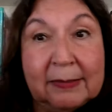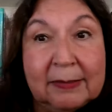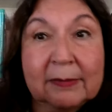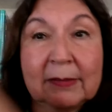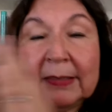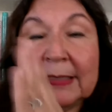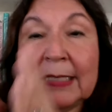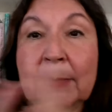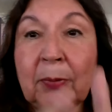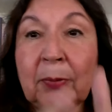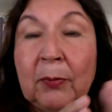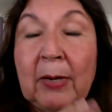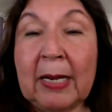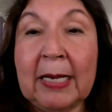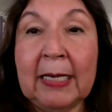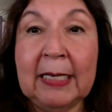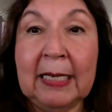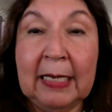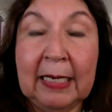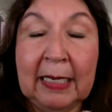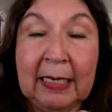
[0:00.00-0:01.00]

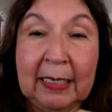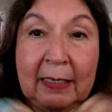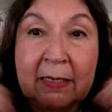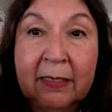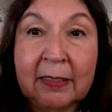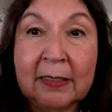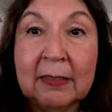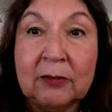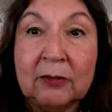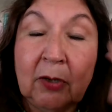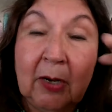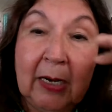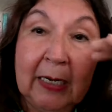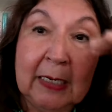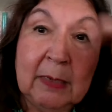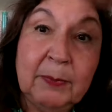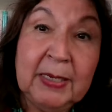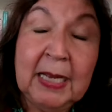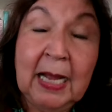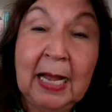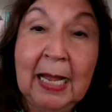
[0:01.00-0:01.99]
separating, trying
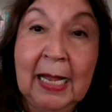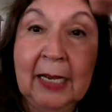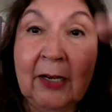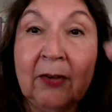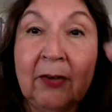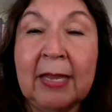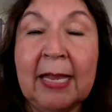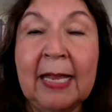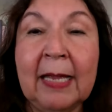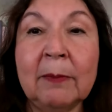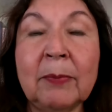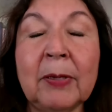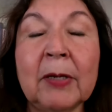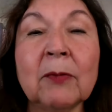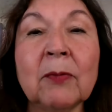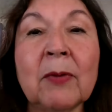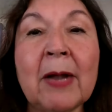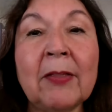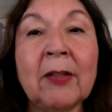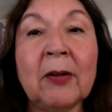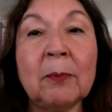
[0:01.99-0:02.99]
to be higher than, but
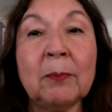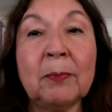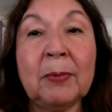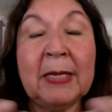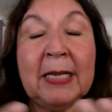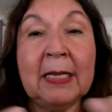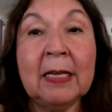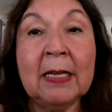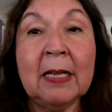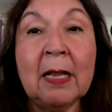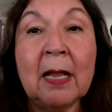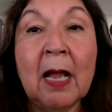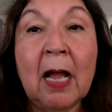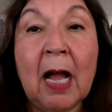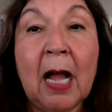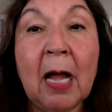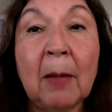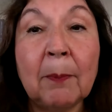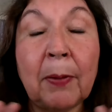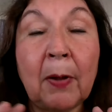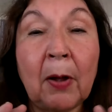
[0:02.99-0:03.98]
rather be
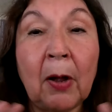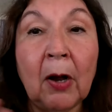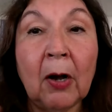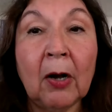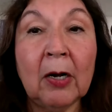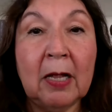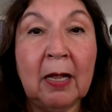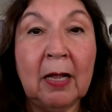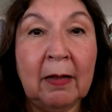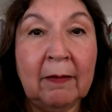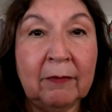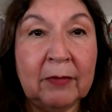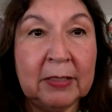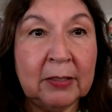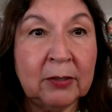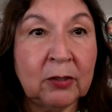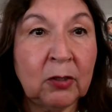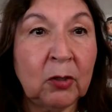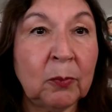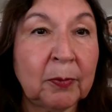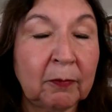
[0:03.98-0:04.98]
a part of
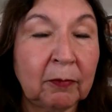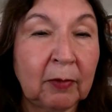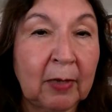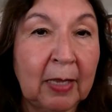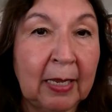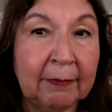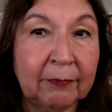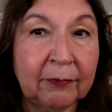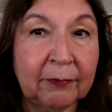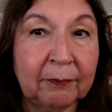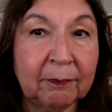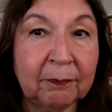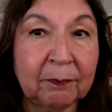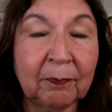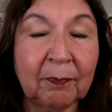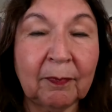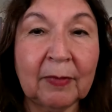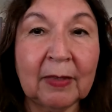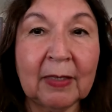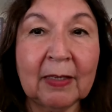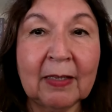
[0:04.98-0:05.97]
this hoop of life.
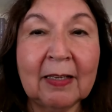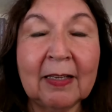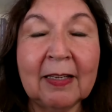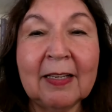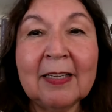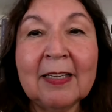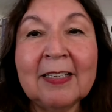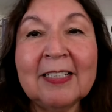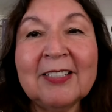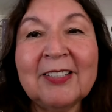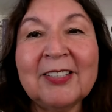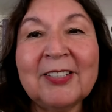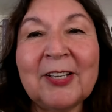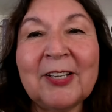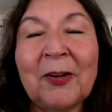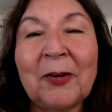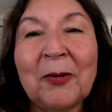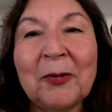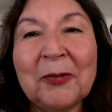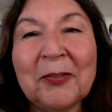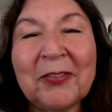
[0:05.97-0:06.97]

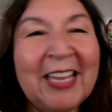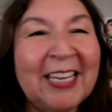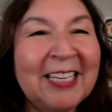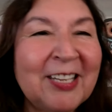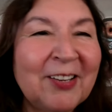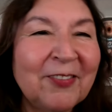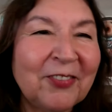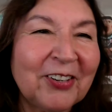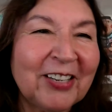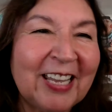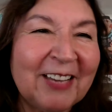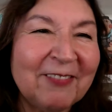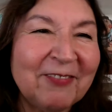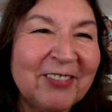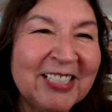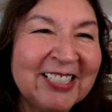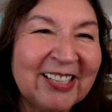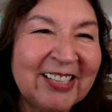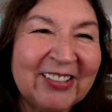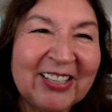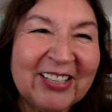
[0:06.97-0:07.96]
So thank you for letting
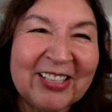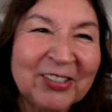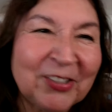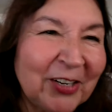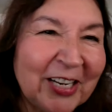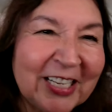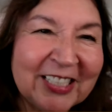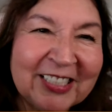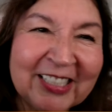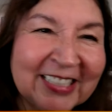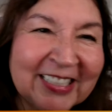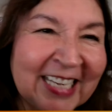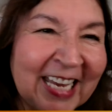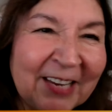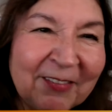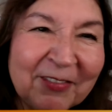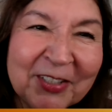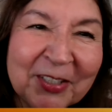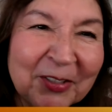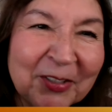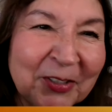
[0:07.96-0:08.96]
me share that story. It just
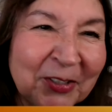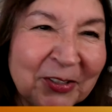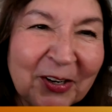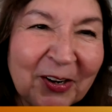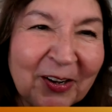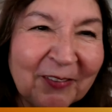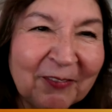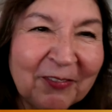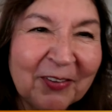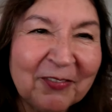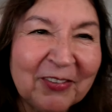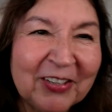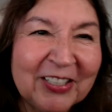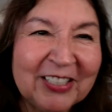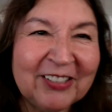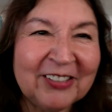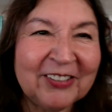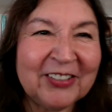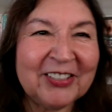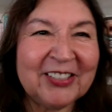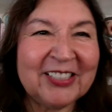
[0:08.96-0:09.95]
came so strong from what
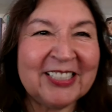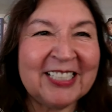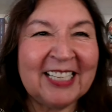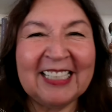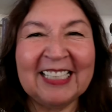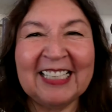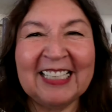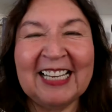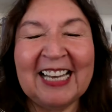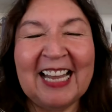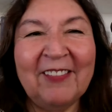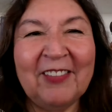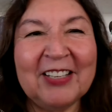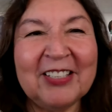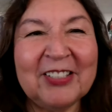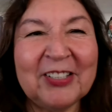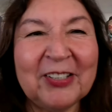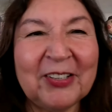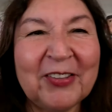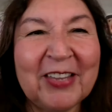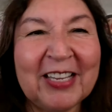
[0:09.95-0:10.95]
you were yeah. telling, and I haven't
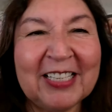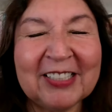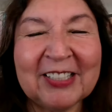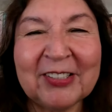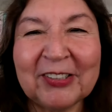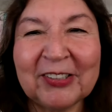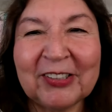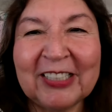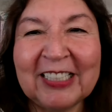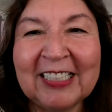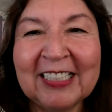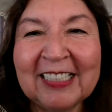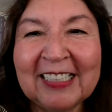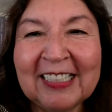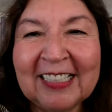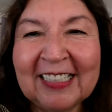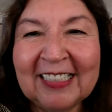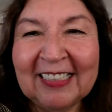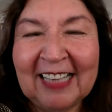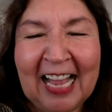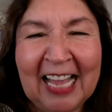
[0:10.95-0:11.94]
told that story,
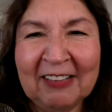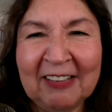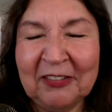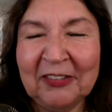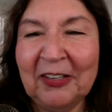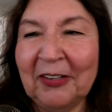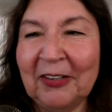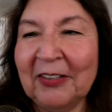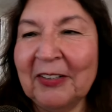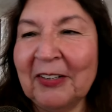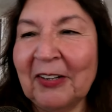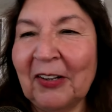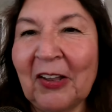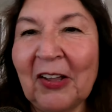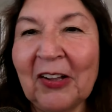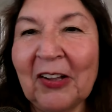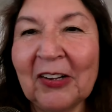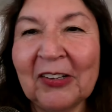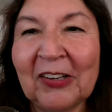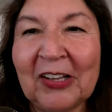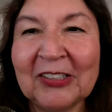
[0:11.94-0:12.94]
I don't know, in a
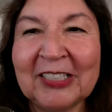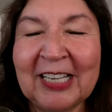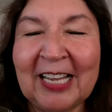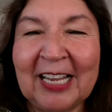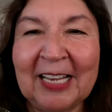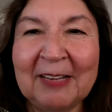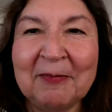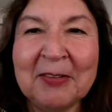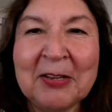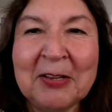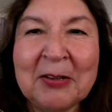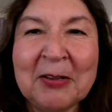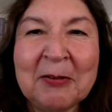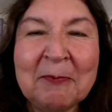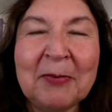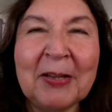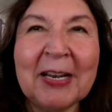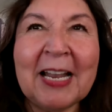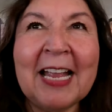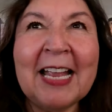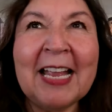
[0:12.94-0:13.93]
long, long time.
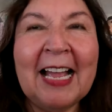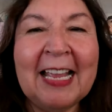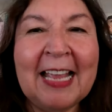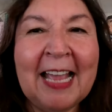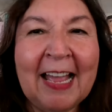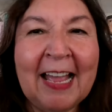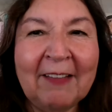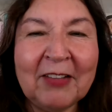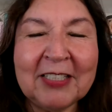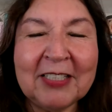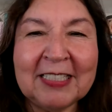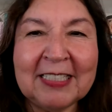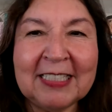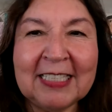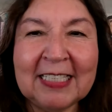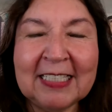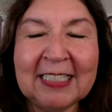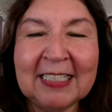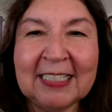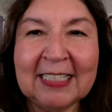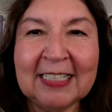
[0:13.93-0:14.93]
But I, I have a
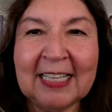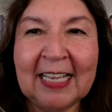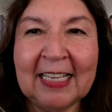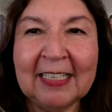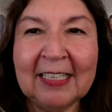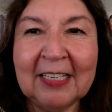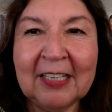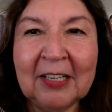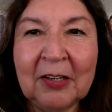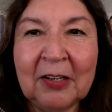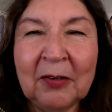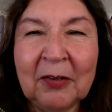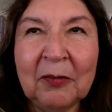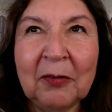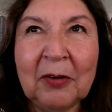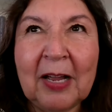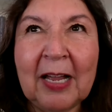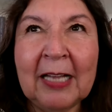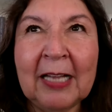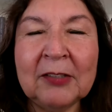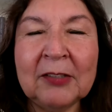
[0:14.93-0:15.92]
sense that
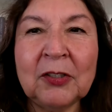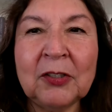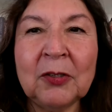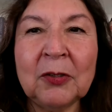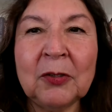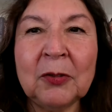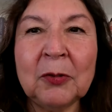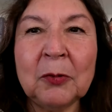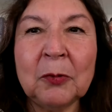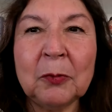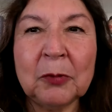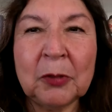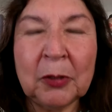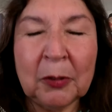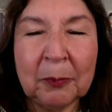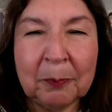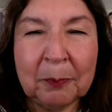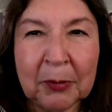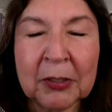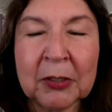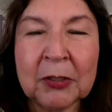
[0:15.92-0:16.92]
as you, your
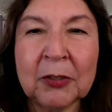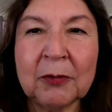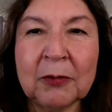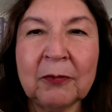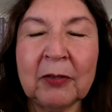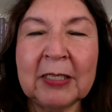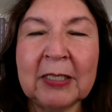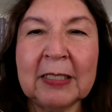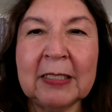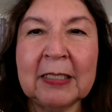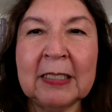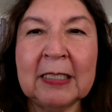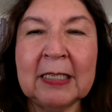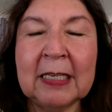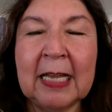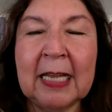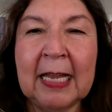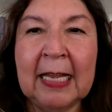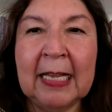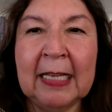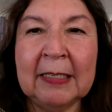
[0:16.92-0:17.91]
books you've written,
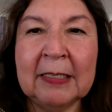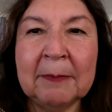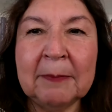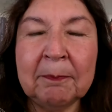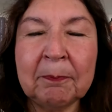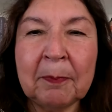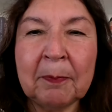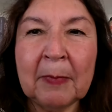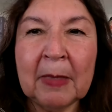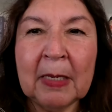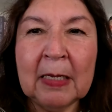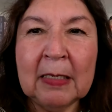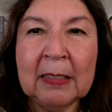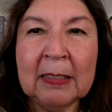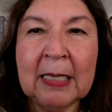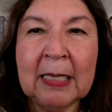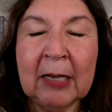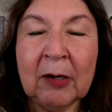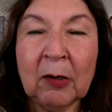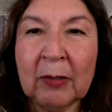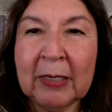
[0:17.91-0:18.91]
and
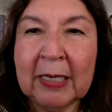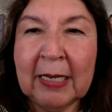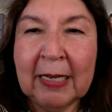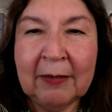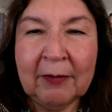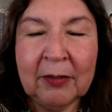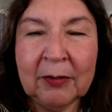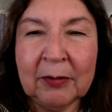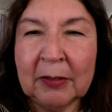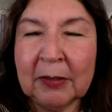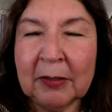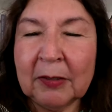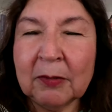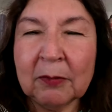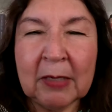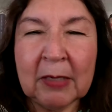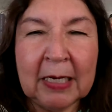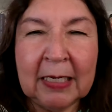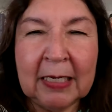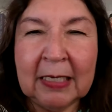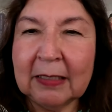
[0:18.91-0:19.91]
not only are you a
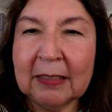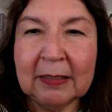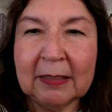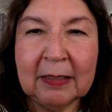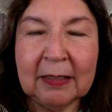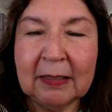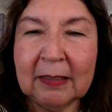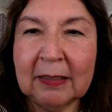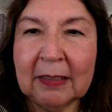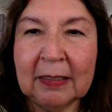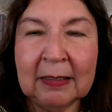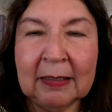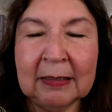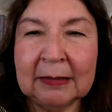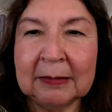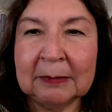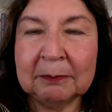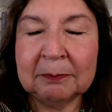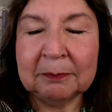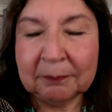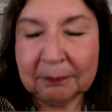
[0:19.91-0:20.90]
great
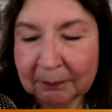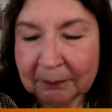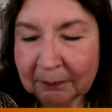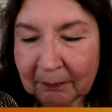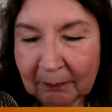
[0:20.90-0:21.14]
um,